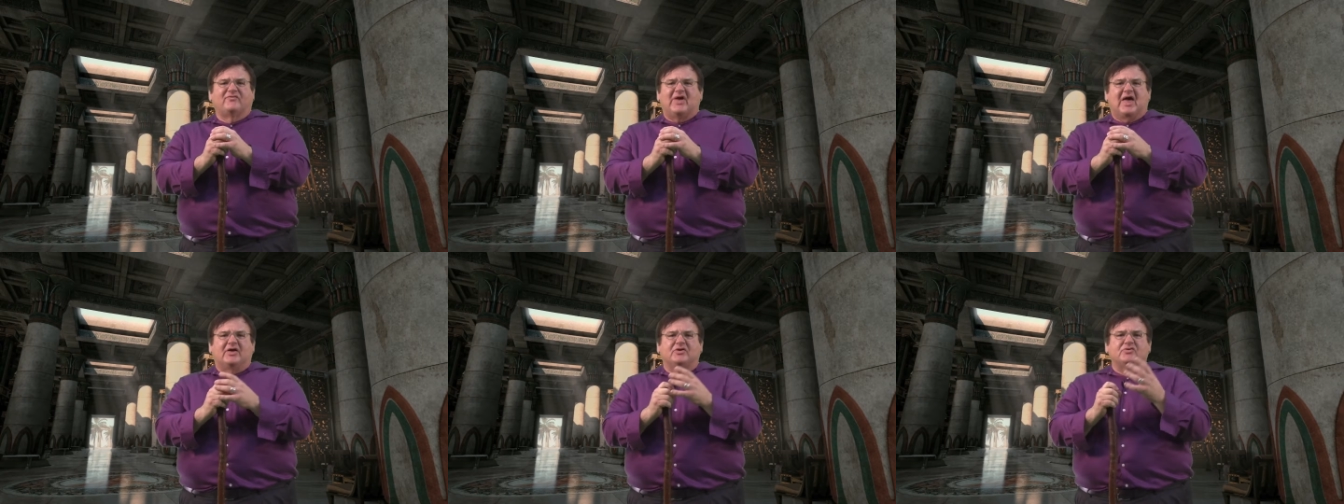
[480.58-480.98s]

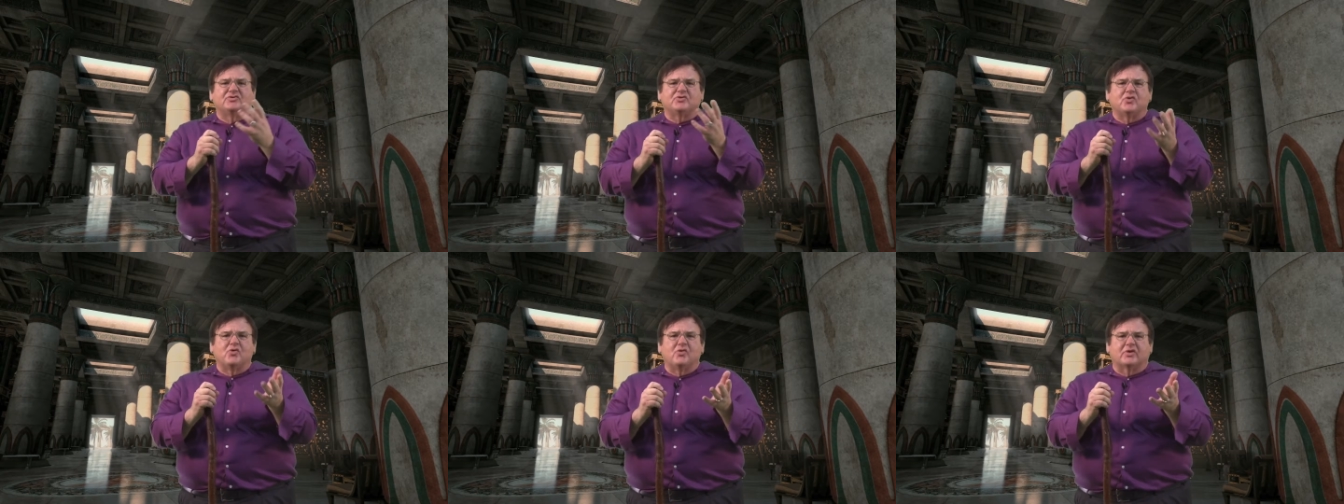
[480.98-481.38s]

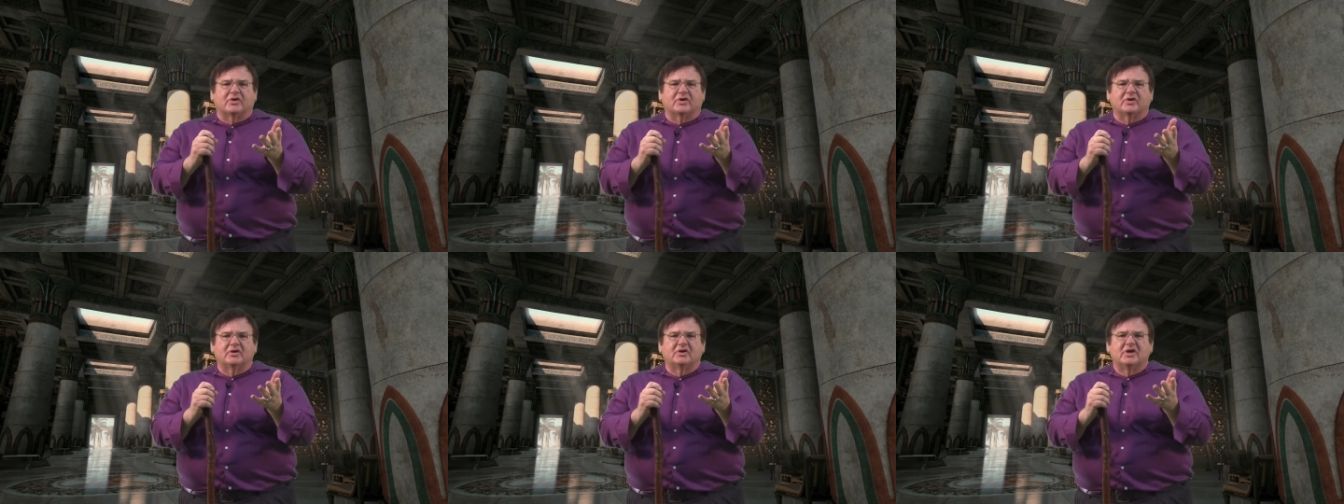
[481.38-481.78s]
values
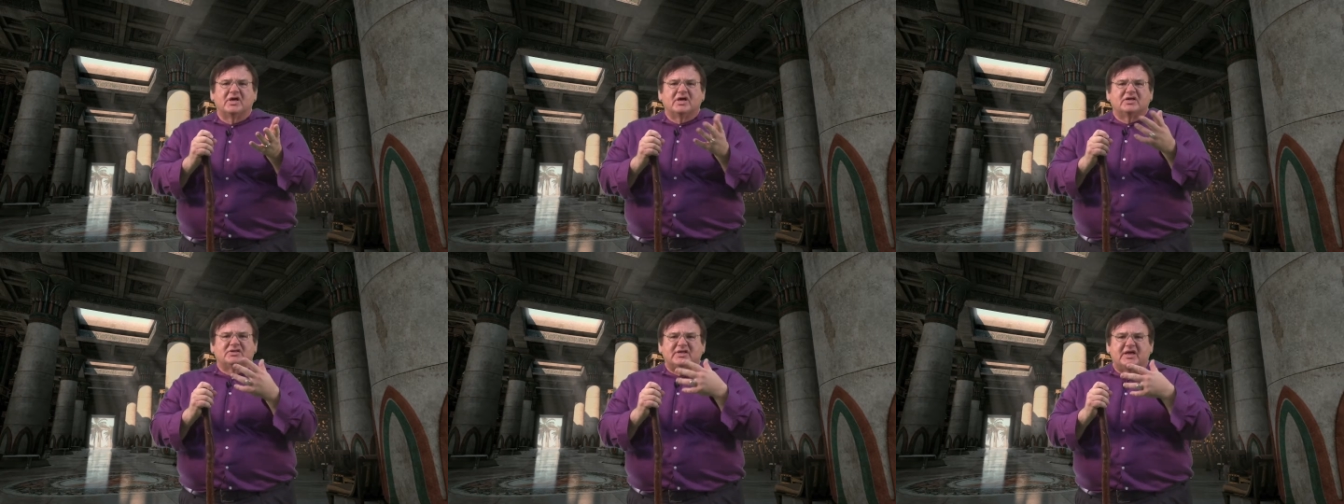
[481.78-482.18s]
order,
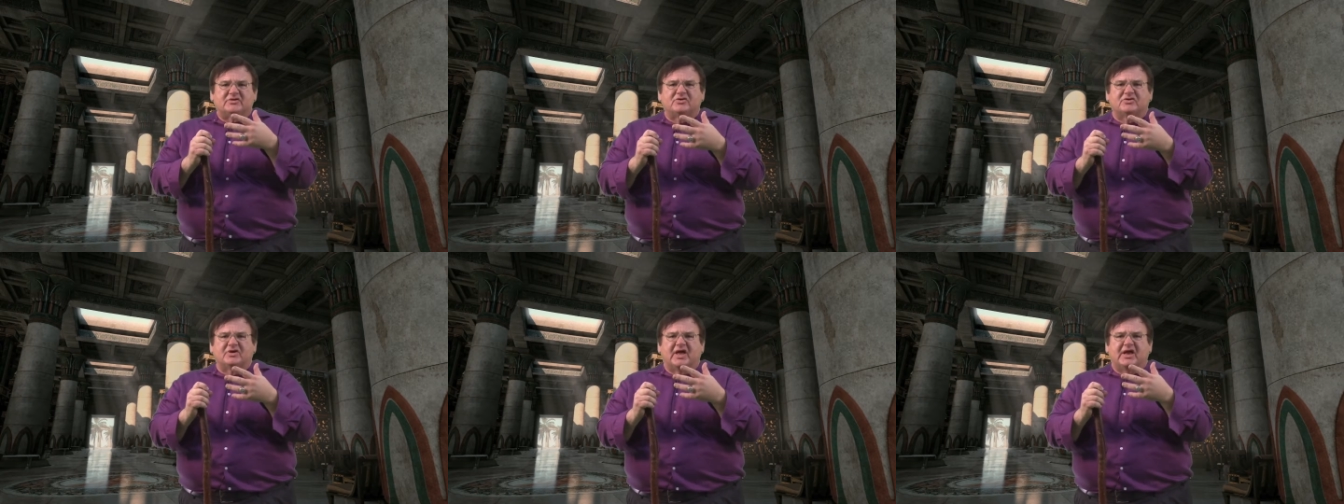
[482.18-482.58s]

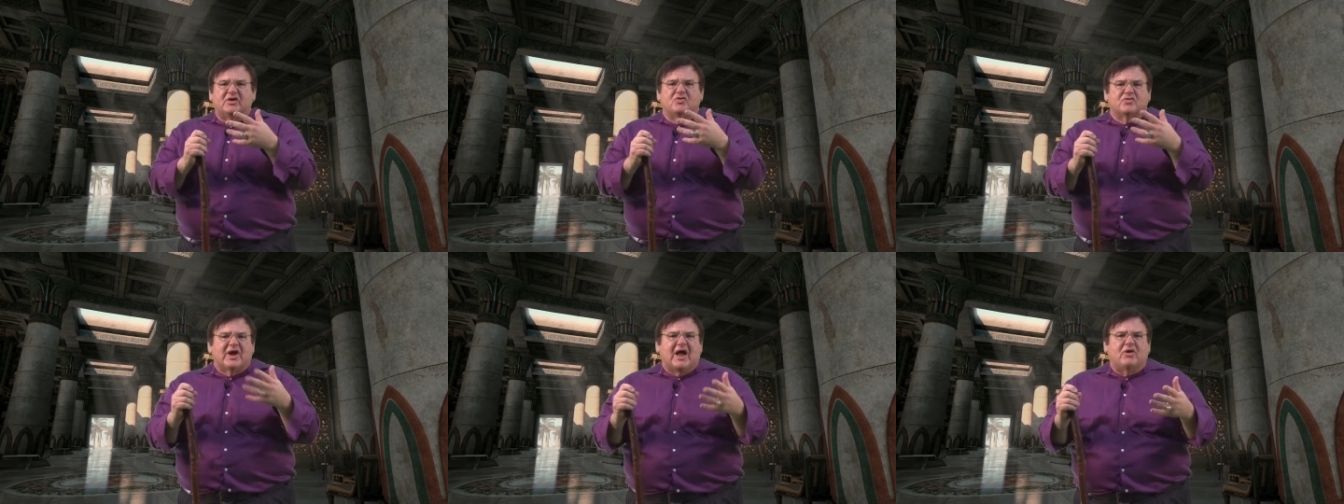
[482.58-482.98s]
centered
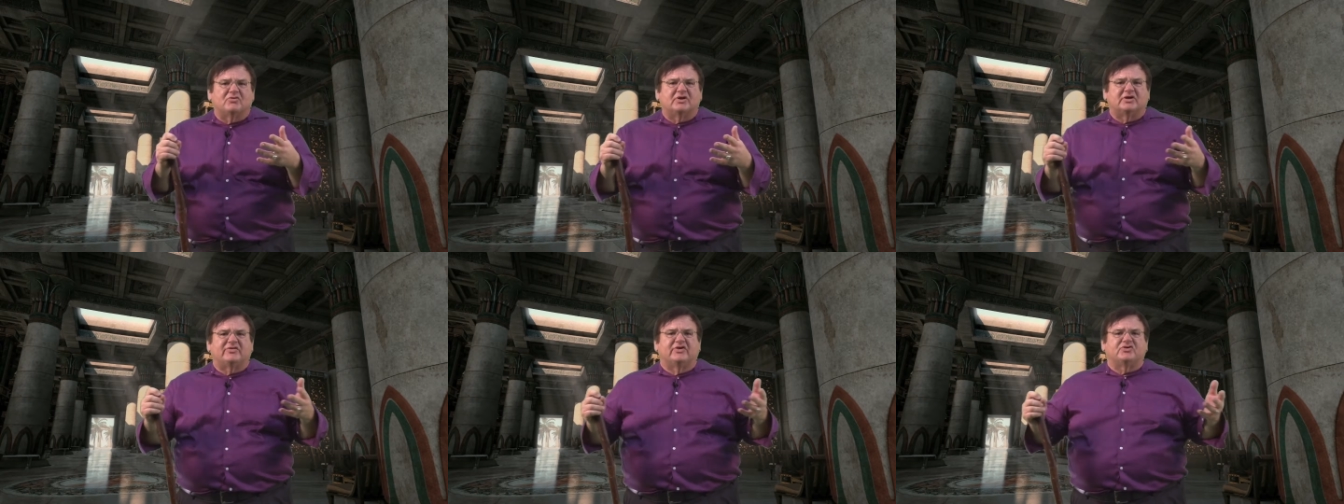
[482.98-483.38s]
and
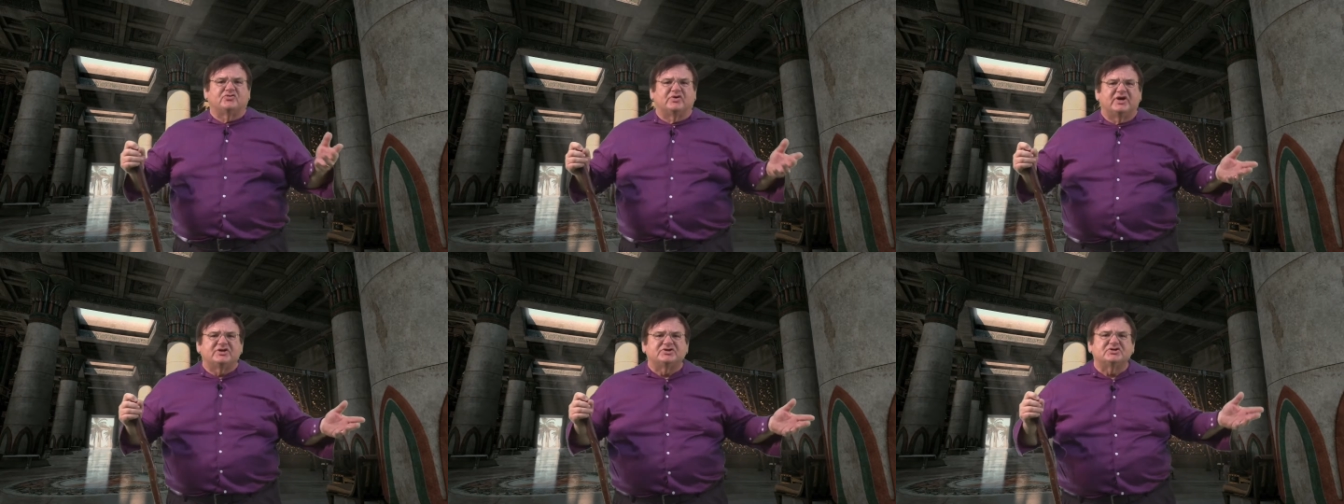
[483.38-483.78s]
grounded in the
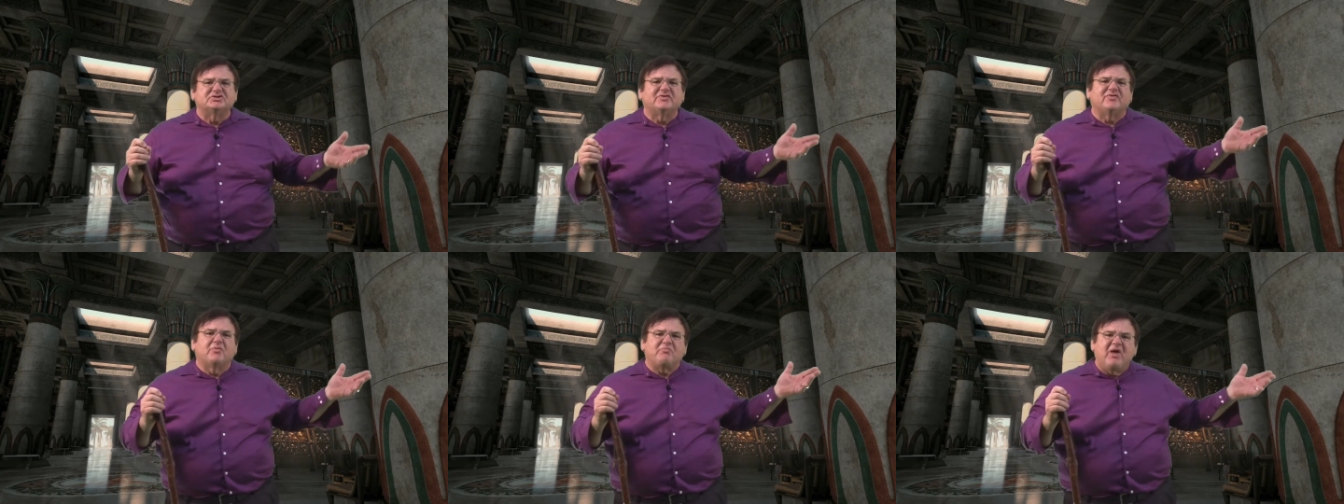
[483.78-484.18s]

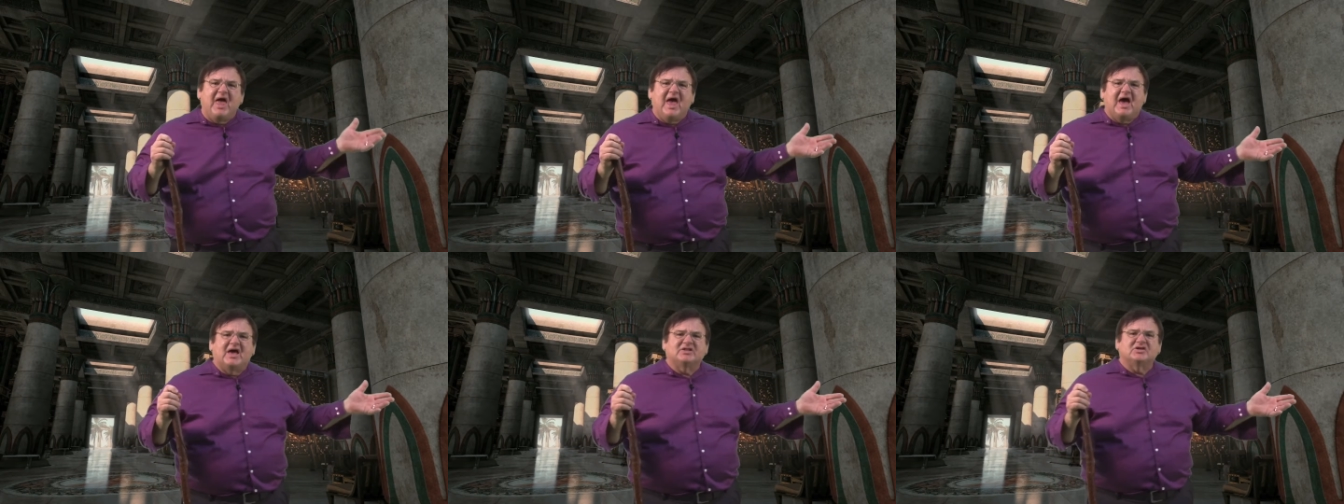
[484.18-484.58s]
traditions of the
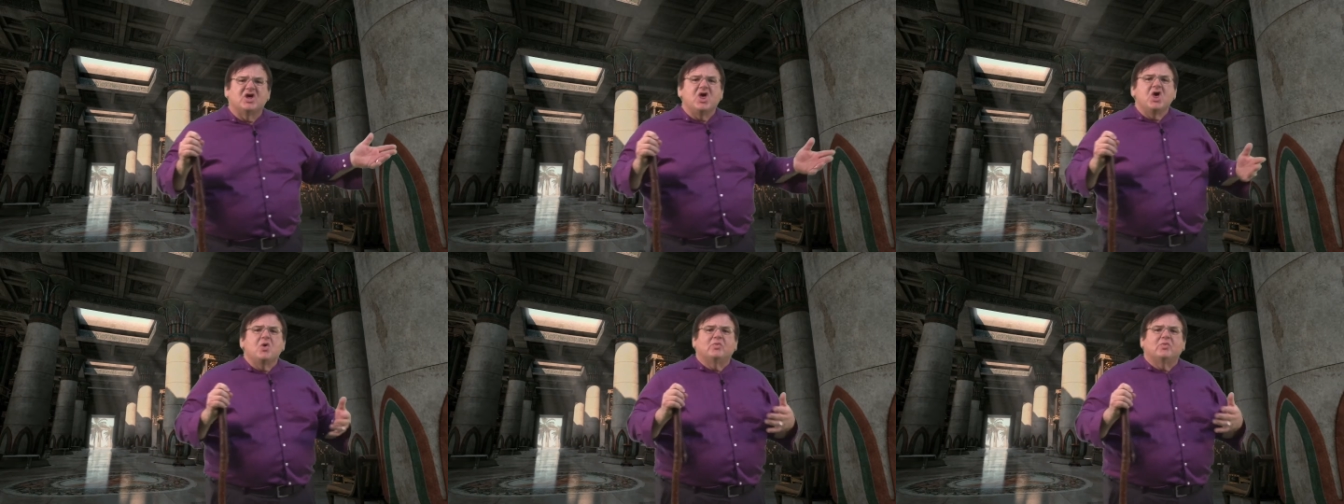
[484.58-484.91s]
past,